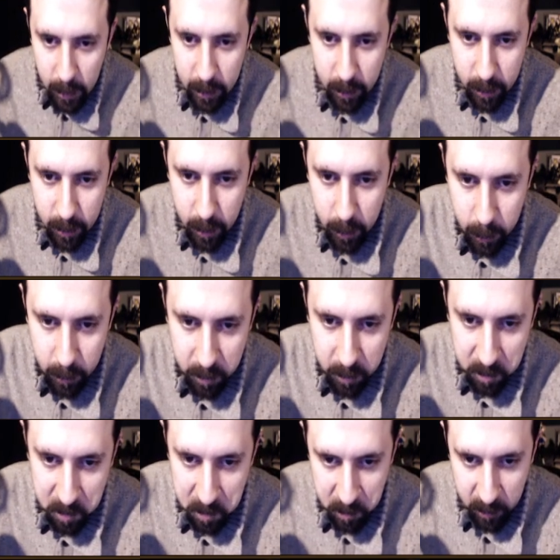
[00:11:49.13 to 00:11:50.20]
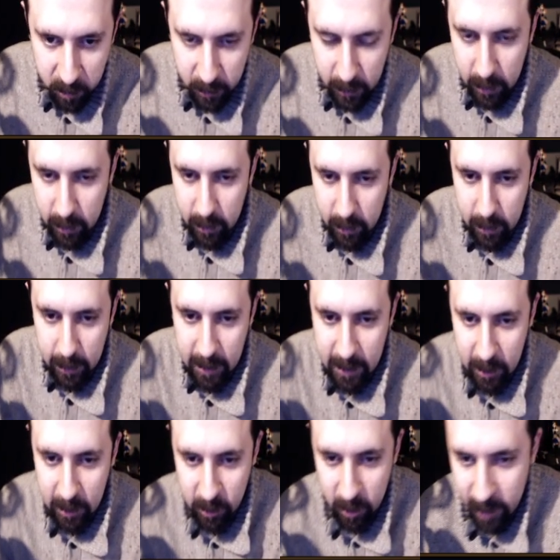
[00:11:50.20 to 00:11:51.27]
So I guess
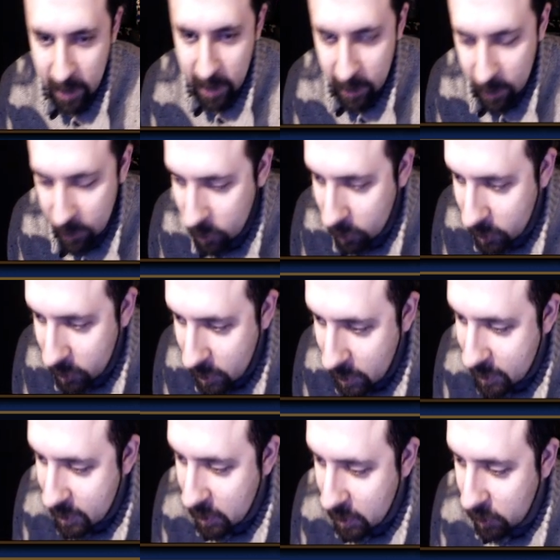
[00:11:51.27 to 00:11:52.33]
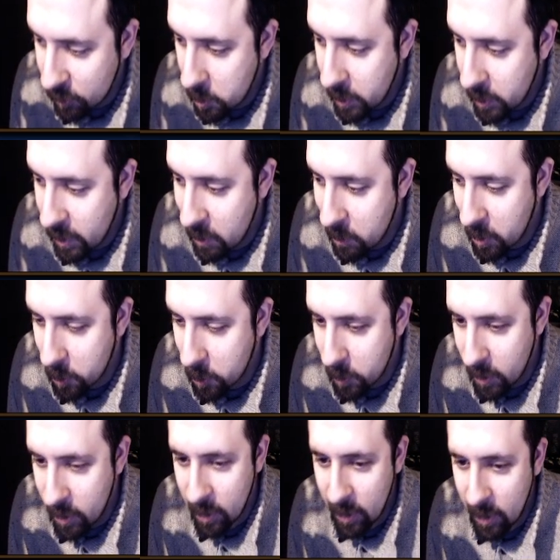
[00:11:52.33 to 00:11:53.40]
I should have I should have said this at the very beginning. By the
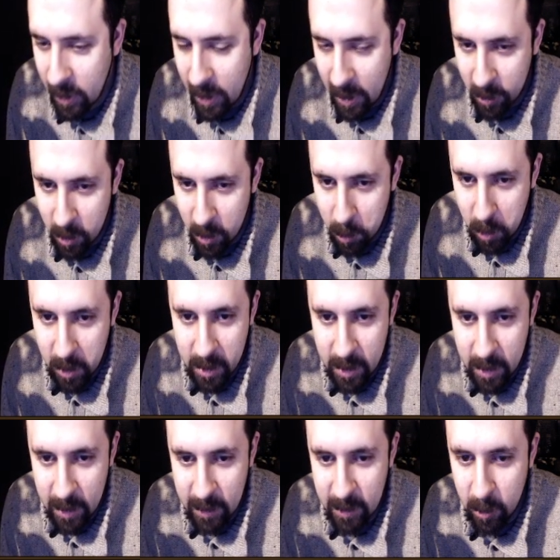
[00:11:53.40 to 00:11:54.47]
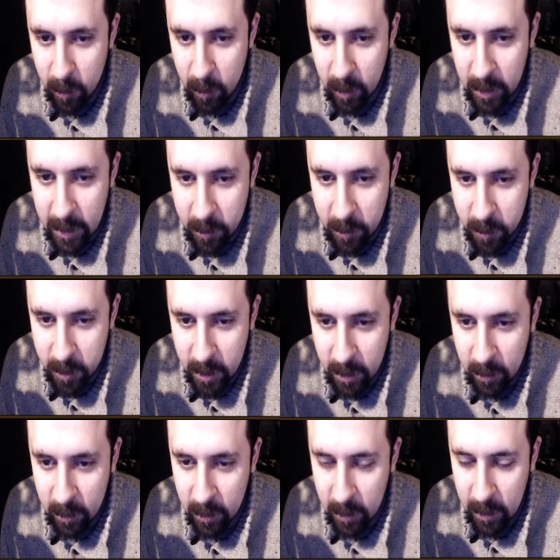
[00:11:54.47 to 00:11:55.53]
way, I only put in things that are really
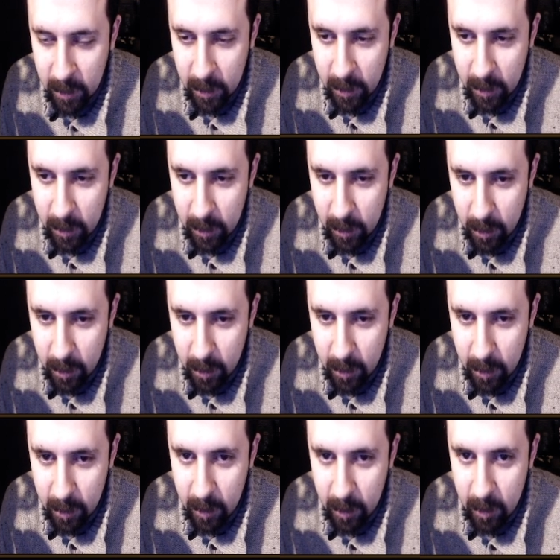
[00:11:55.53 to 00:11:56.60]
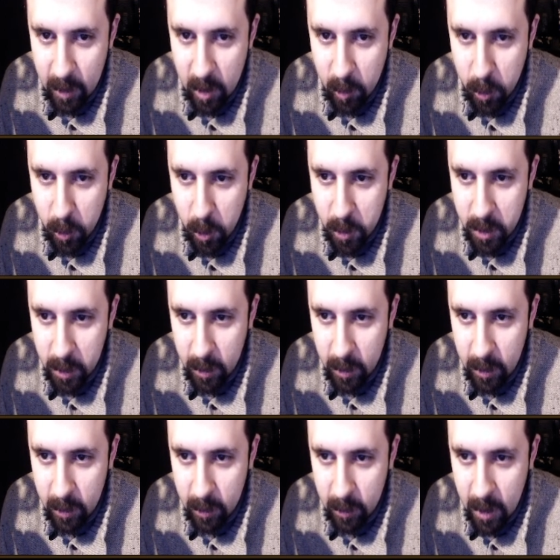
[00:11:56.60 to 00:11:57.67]
interesting uh, in in the pros and,
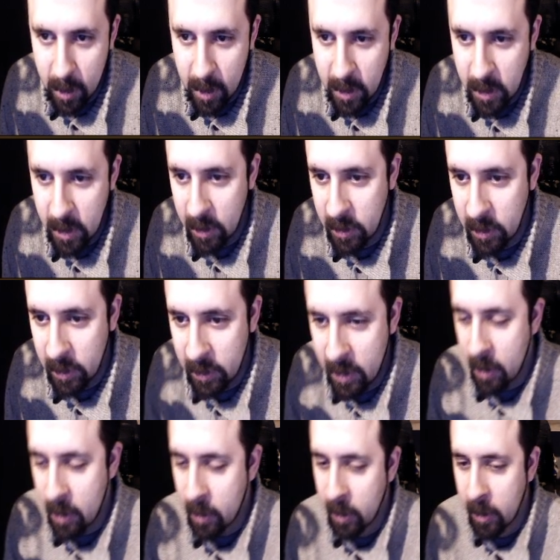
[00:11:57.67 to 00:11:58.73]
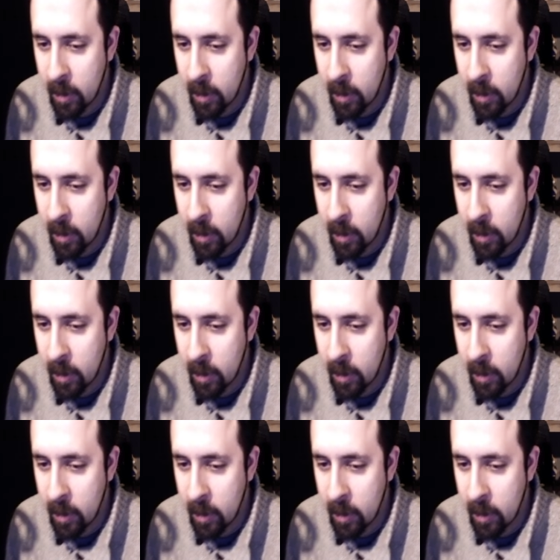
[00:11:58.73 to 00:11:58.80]
and, cons and things like that.